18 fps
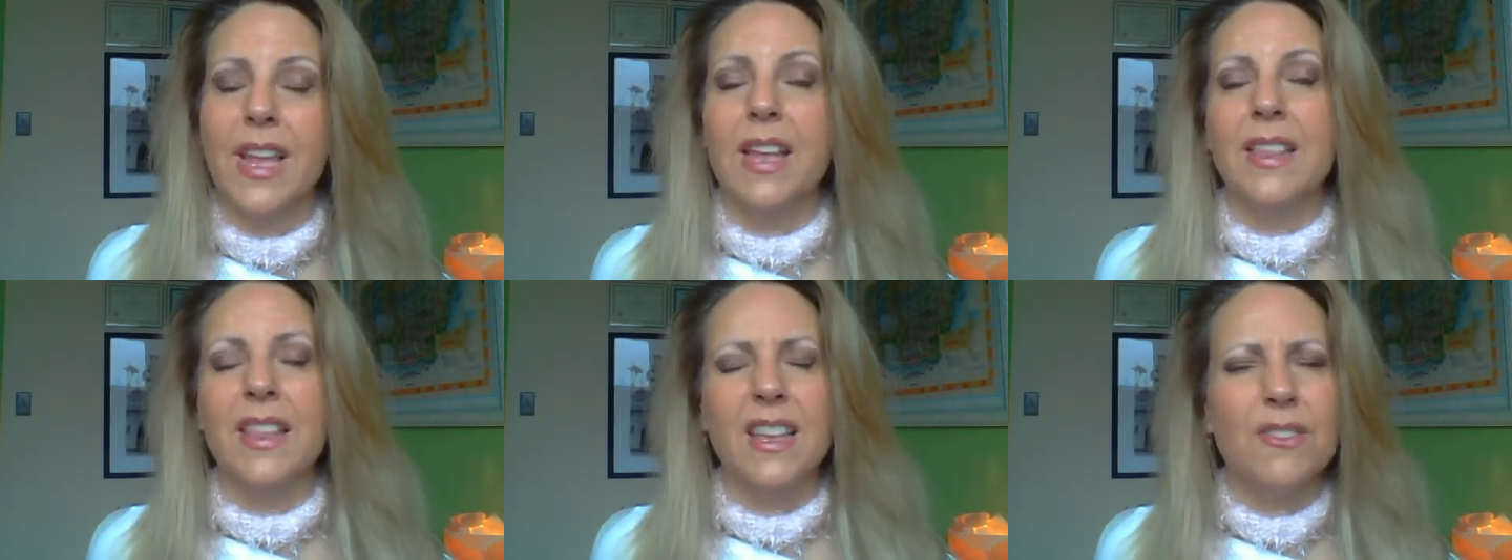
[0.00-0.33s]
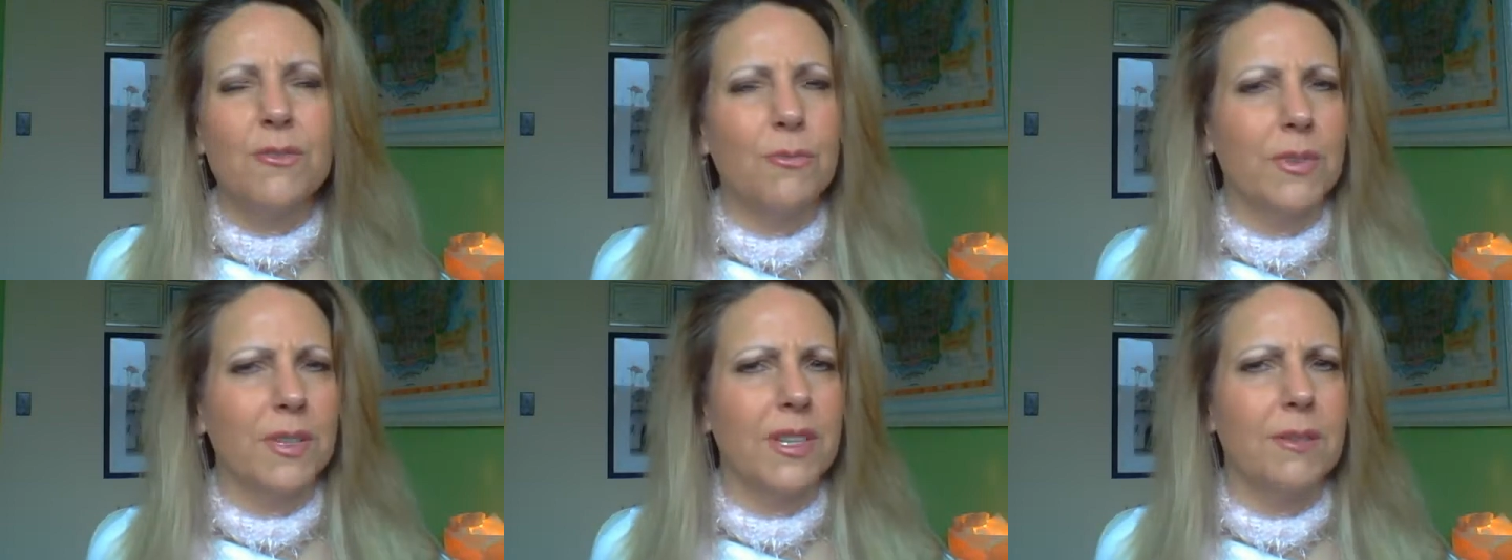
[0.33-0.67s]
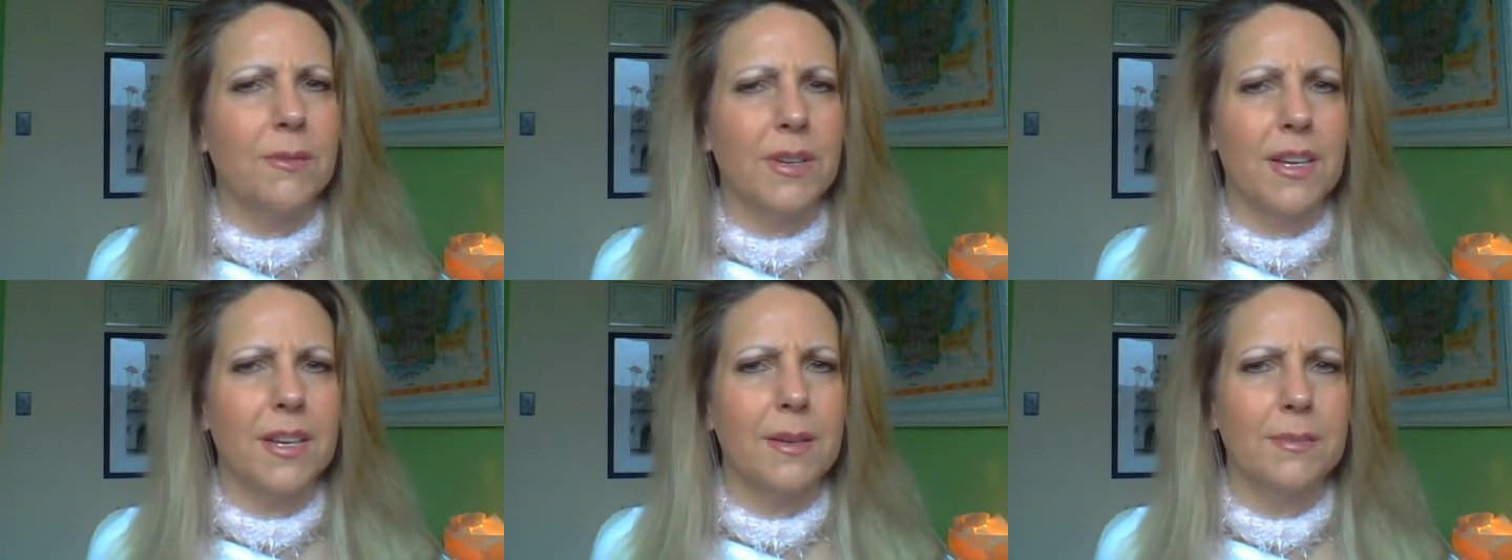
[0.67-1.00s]
And that's really
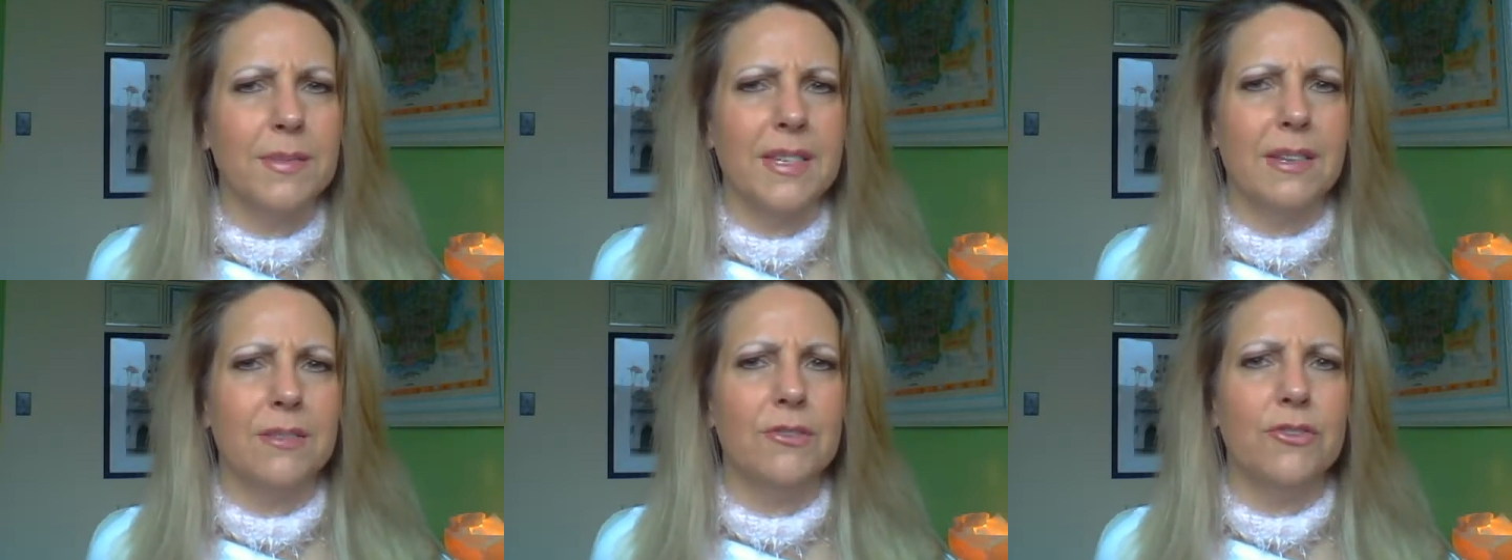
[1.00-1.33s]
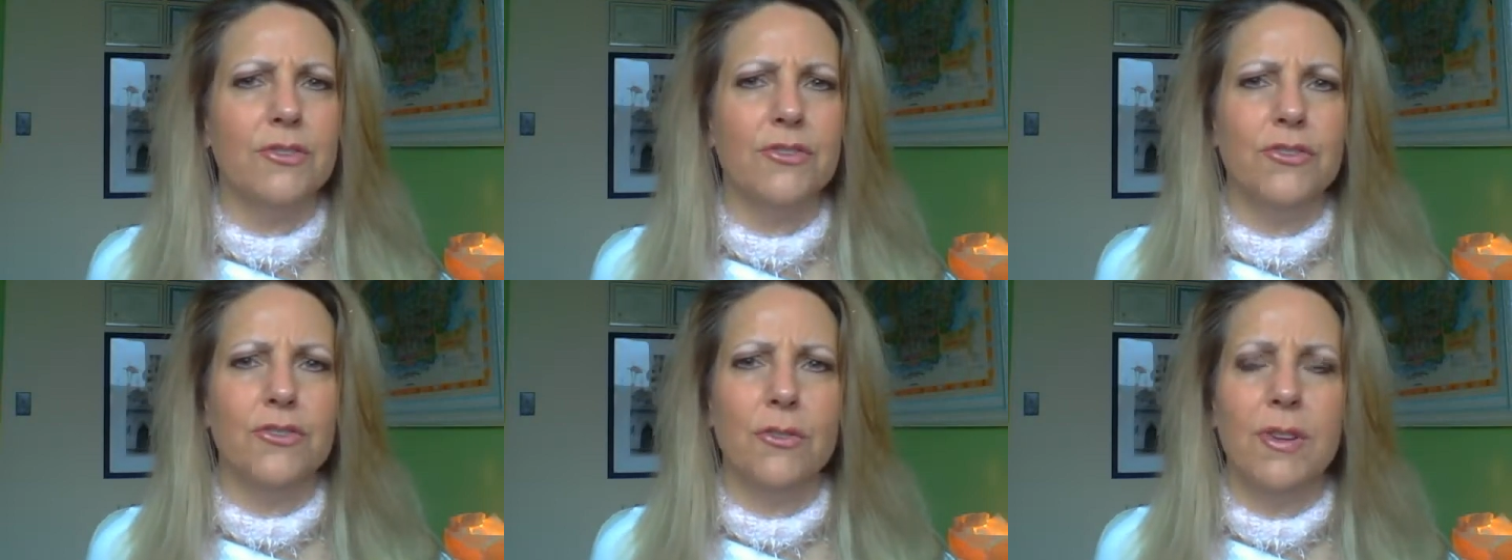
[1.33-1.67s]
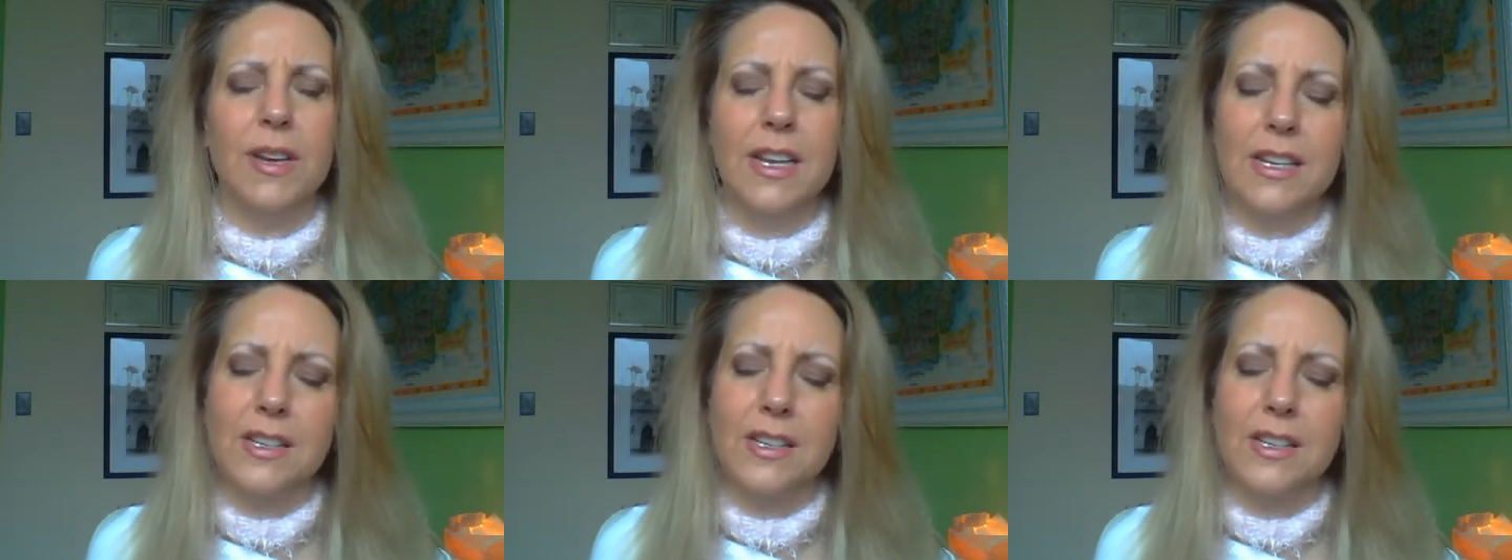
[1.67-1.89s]
what it comes down to joy.